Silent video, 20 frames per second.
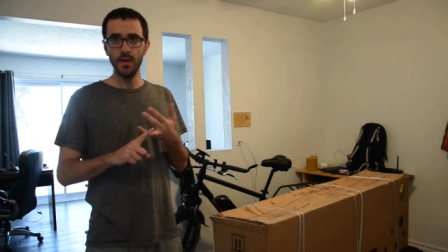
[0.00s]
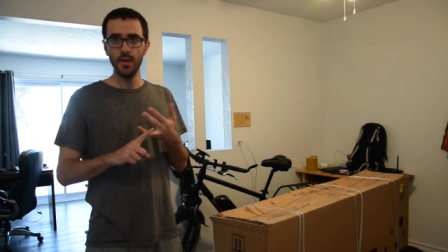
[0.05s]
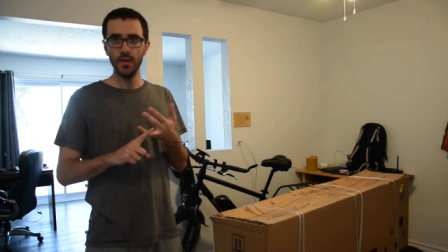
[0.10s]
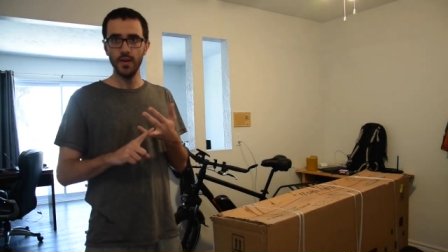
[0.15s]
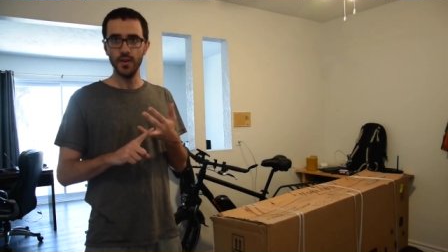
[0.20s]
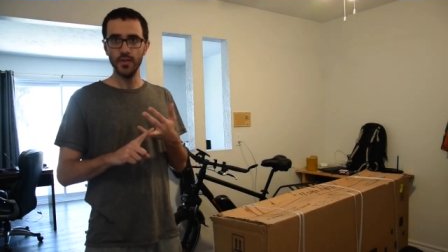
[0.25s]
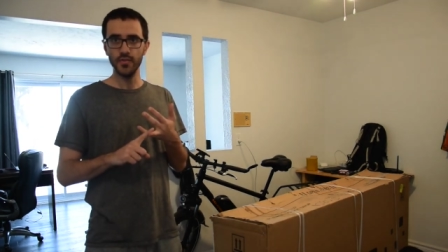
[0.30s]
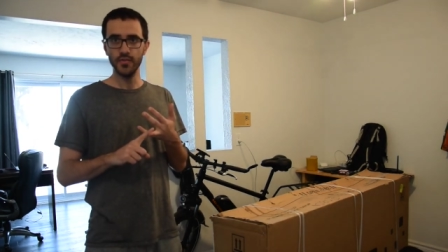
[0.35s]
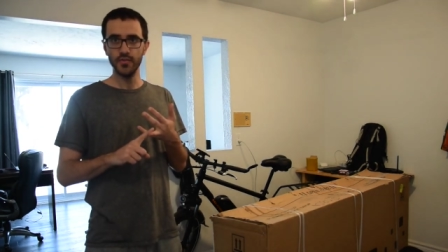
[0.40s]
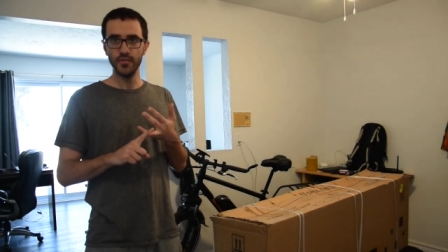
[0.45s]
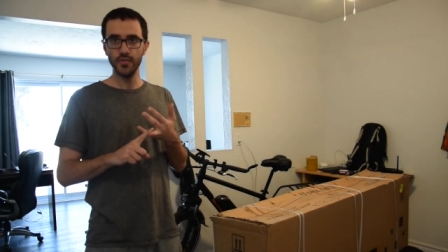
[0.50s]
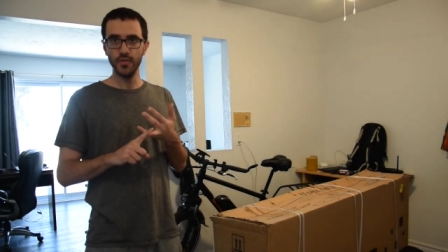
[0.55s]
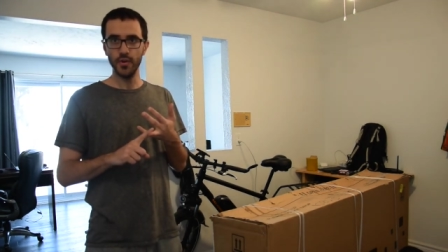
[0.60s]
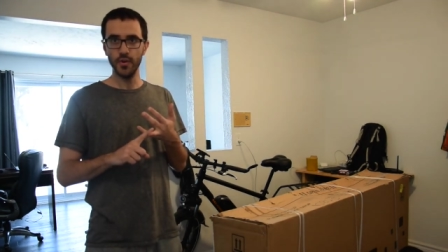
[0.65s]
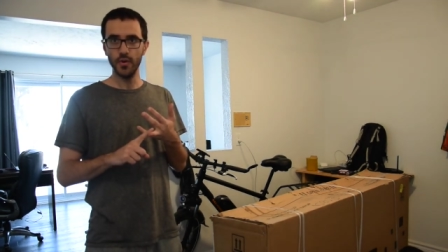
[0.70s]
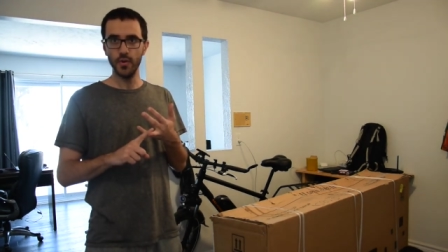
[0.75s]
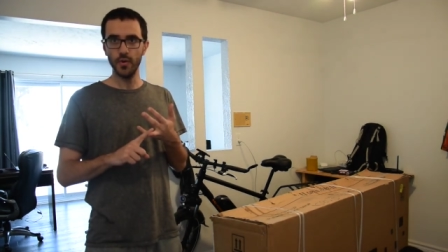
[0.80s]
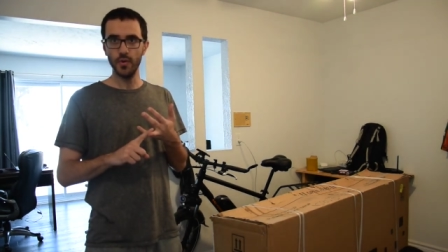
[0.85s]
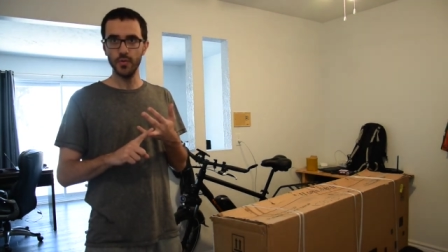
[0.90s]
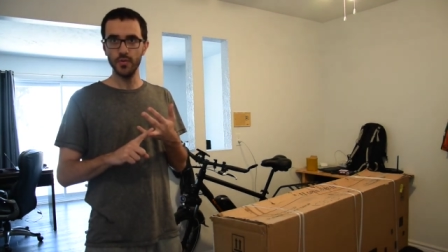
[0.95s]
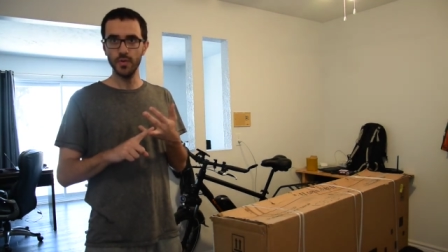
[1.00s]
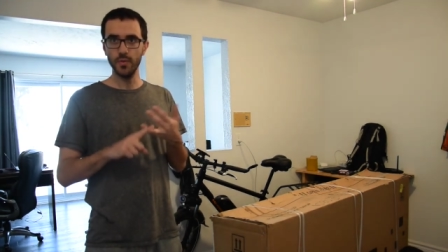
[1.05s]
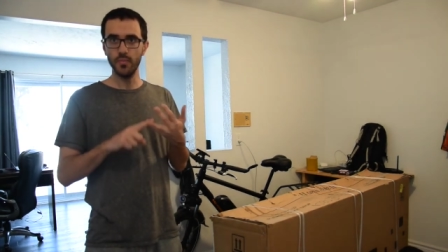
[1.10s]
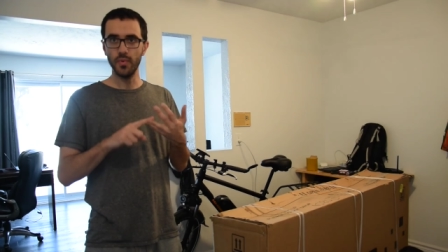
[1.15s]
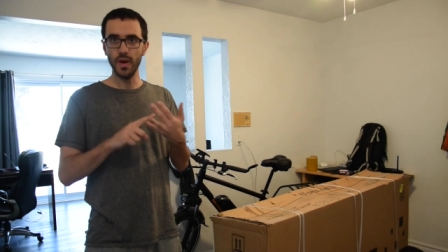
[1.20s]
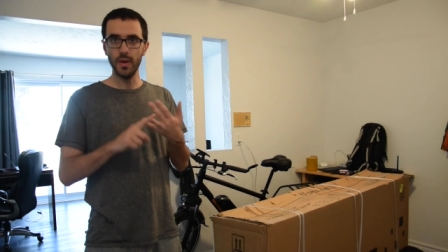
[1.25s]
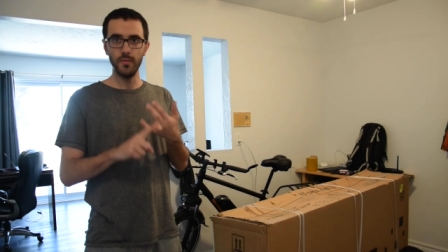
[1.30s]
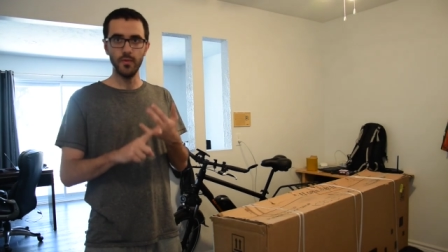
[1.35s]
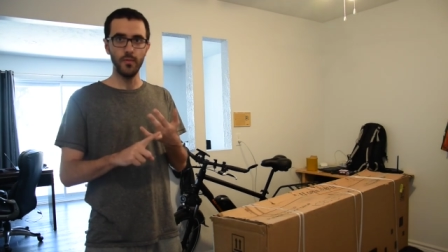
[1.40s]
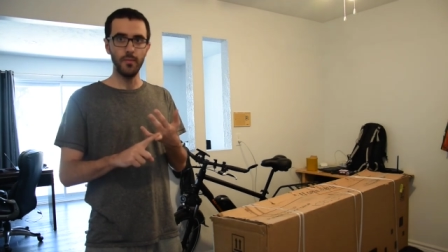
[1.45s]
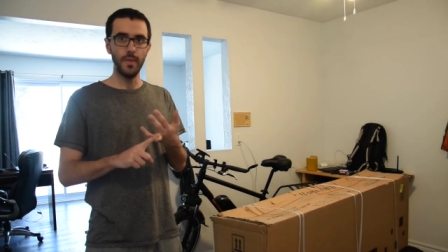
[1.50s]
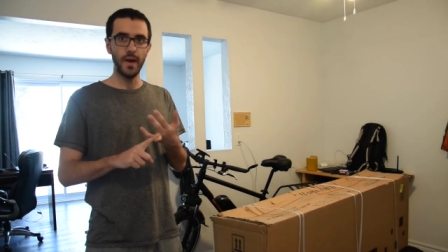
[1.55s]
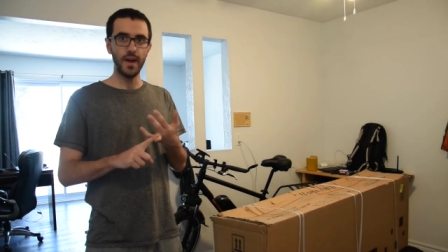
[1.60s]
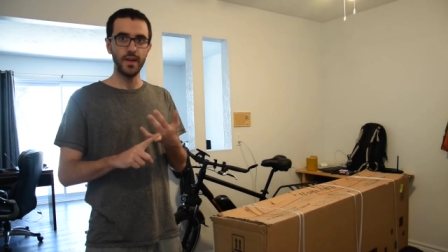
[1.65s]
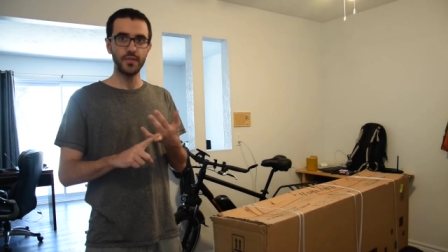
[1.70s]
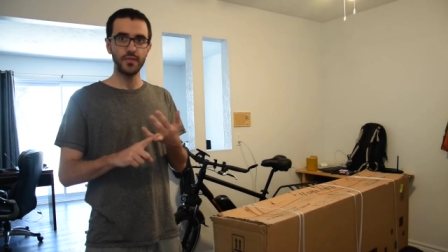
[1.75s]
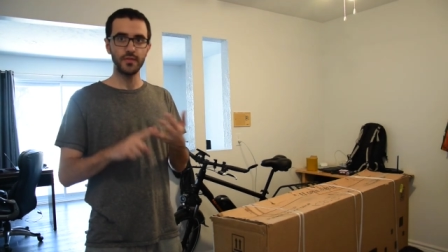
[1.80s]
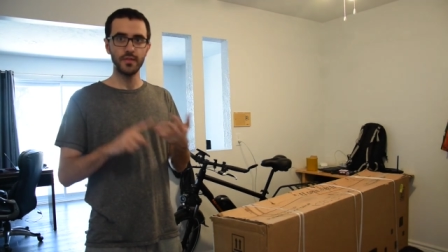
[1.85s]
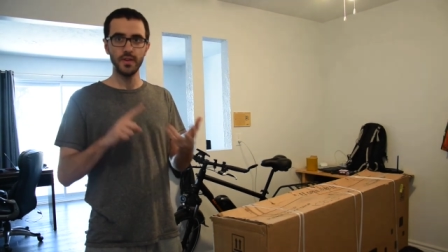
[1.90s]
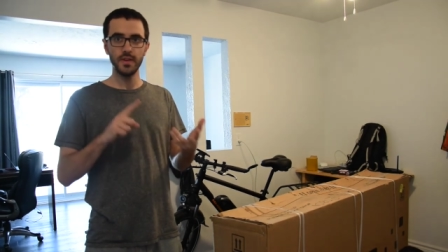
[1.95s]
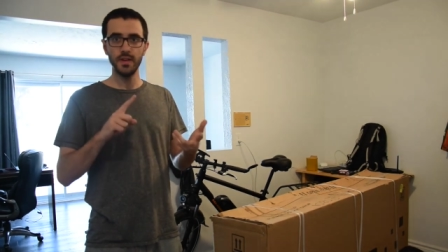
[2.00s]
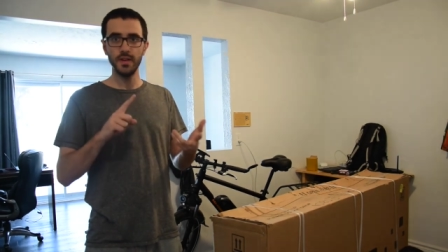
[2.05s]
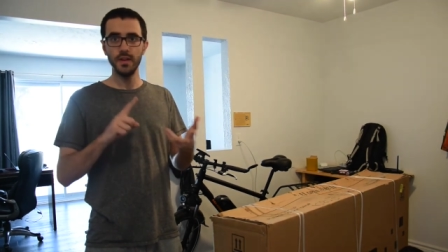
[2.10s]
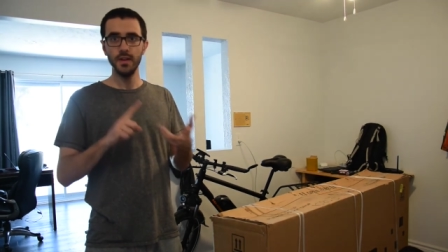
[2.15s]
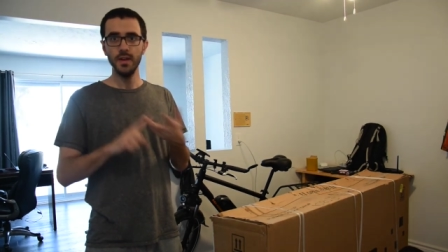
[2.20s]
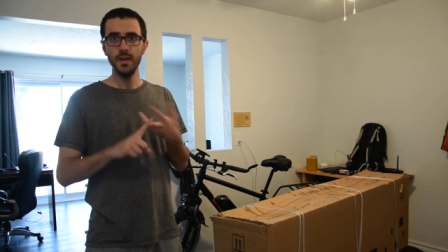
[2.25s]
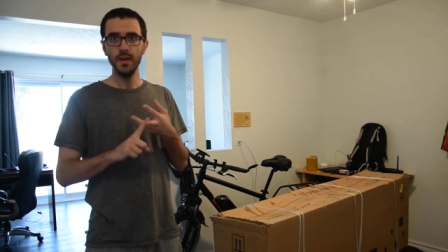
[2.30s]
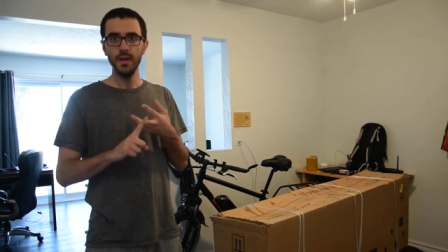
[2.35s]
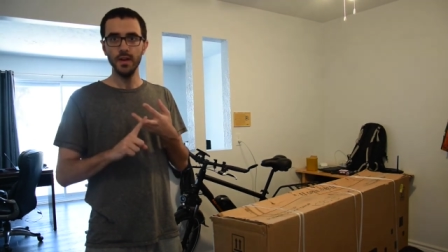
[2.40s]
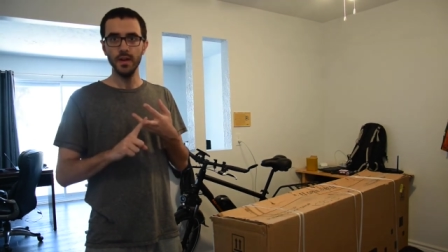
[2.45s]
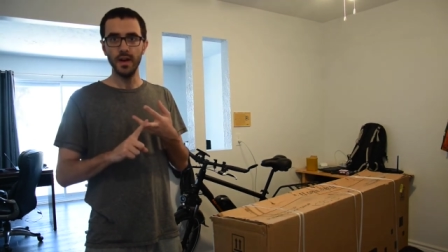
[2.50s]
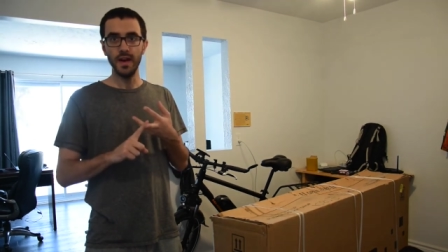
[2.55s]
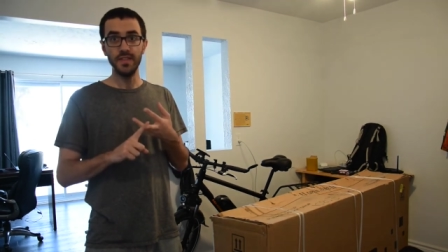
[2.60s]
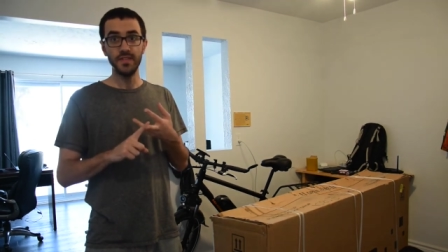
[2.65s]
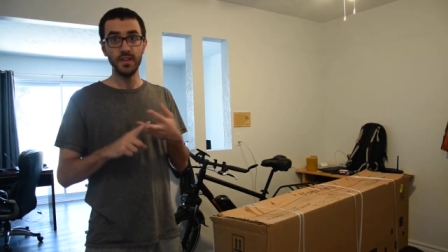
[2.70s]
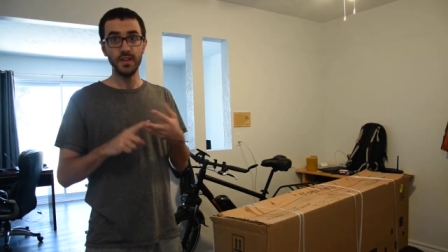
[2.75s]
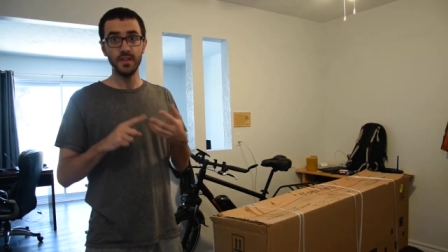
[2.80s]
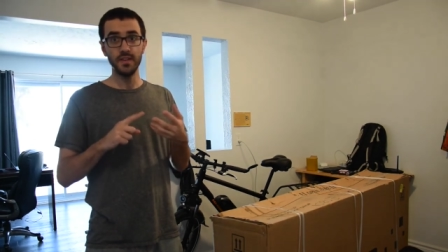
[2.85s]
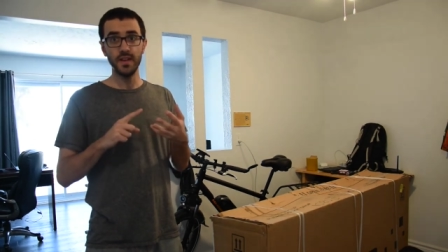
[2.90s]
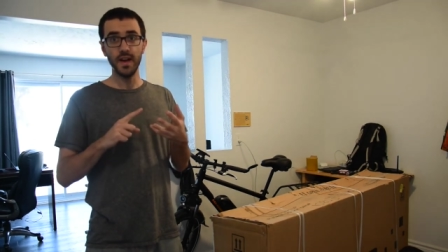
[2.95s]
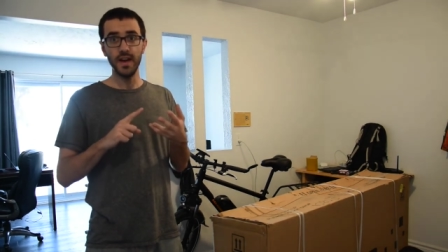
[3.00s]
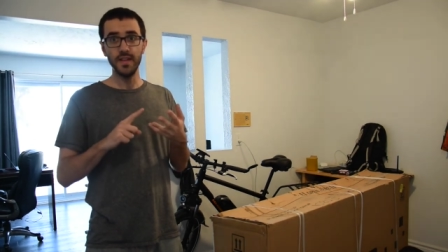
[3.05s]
also the primary battery I didn't,